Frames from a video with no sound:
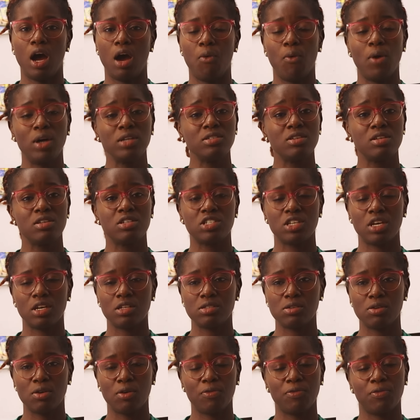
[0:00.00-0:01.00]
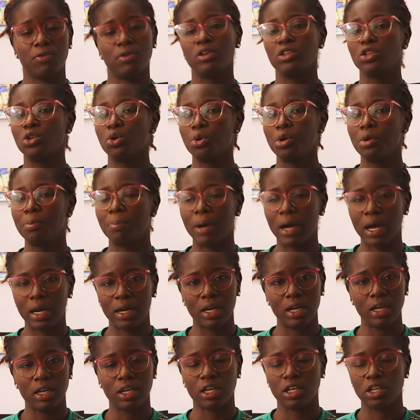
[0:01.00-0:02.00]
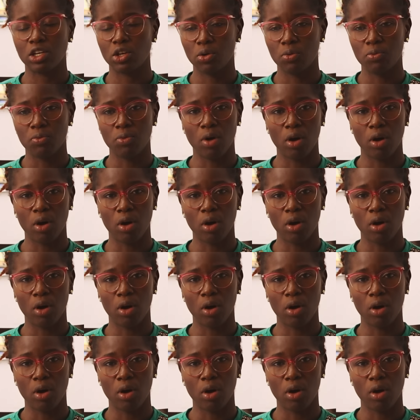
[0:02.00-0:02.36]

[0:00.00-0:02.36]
Once it's shut off, don't panic, don't